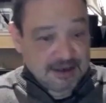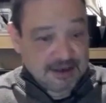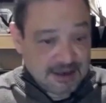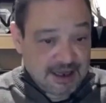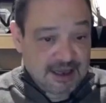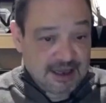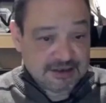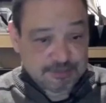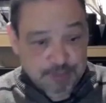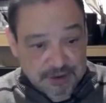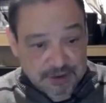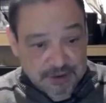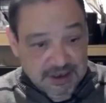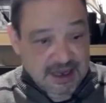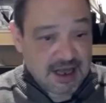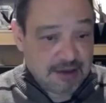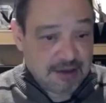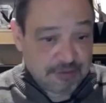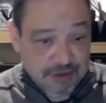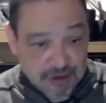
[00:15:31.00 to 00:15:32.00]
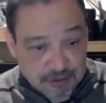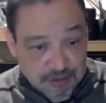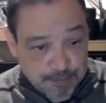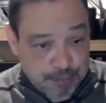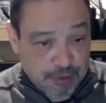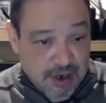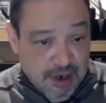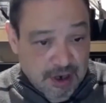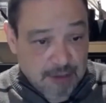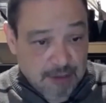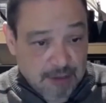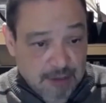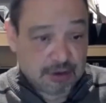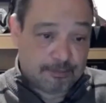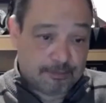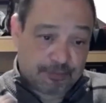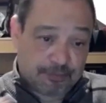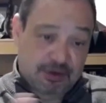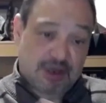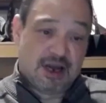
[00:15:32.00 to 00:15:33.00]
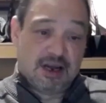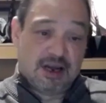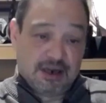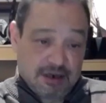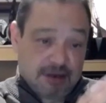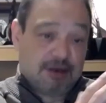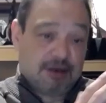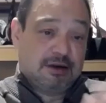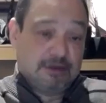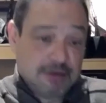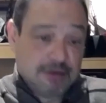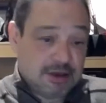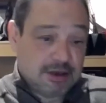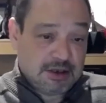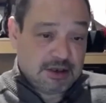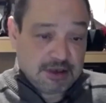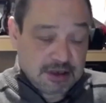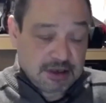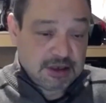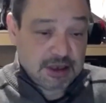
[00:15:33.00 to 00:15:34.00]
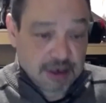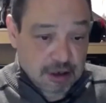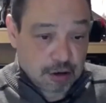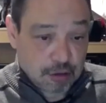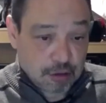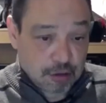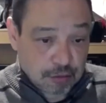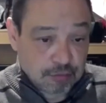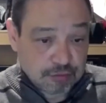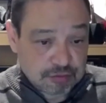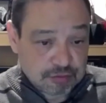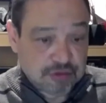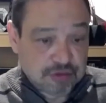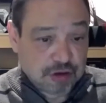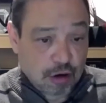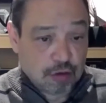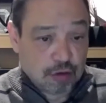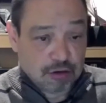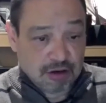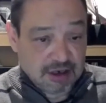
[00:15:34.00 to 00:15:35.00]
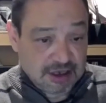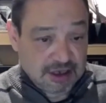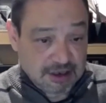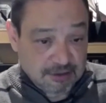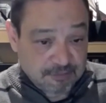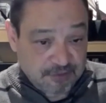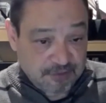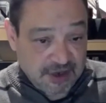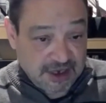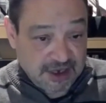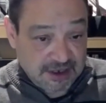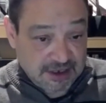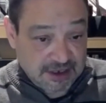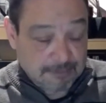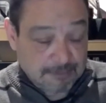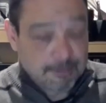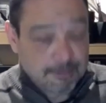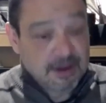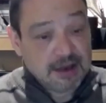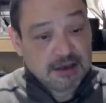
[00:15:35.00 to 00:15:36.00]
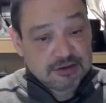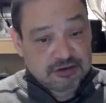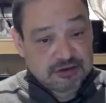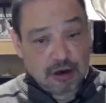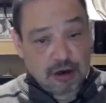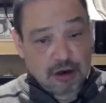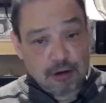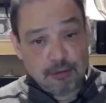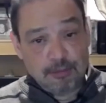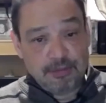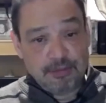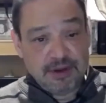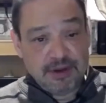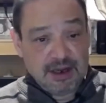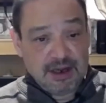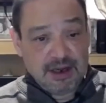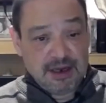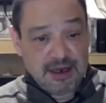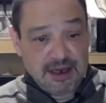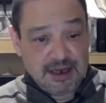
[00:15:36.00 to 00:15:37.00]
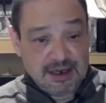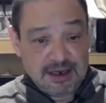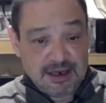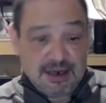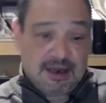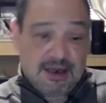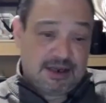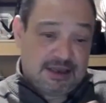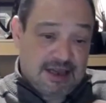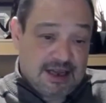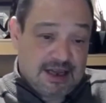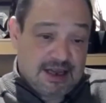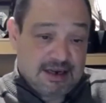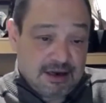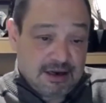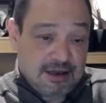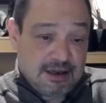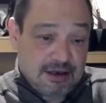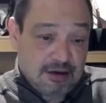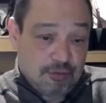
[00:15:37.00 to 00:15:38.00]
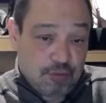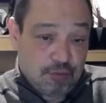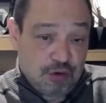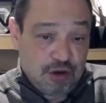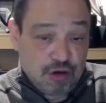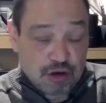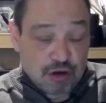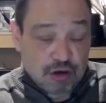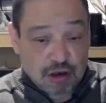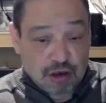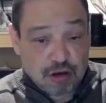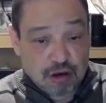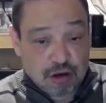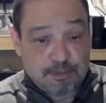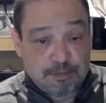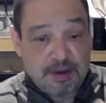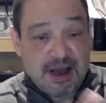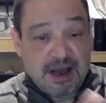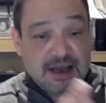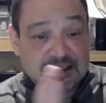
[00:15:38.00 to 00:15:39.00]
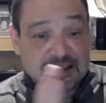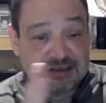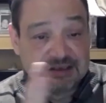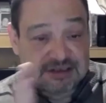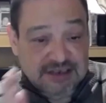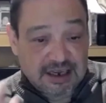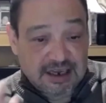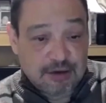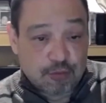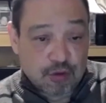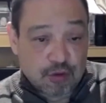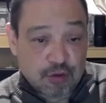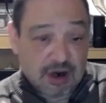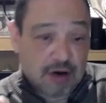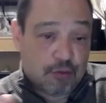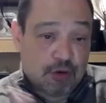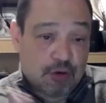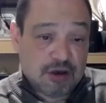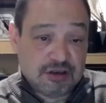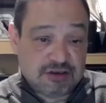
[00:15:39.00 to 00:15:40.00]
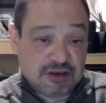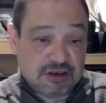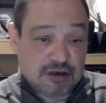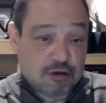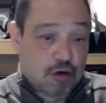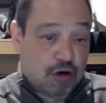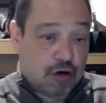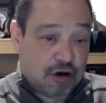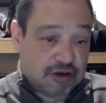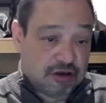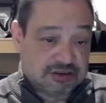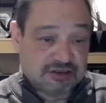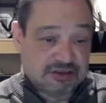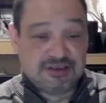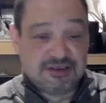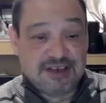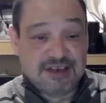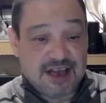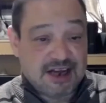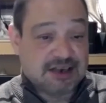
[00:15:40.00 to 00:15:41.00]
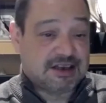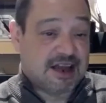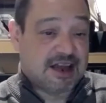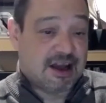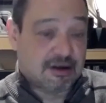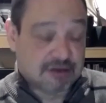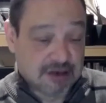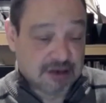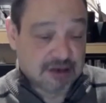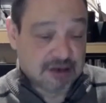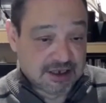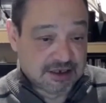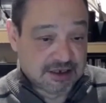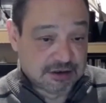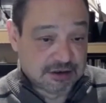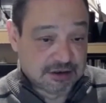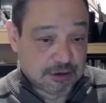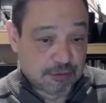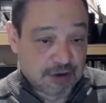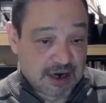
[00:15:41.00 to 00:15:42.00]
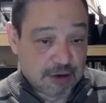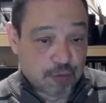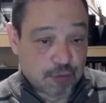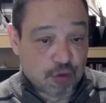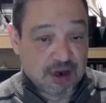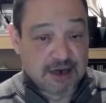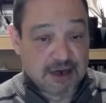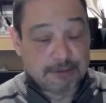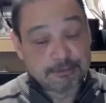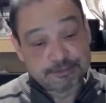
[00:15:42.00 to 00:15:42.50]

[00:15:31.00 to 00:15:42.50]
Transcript: has been having a problem kind of, you know, totally invading. So, and again, you can look back and say, where was the cost not calculated the right way?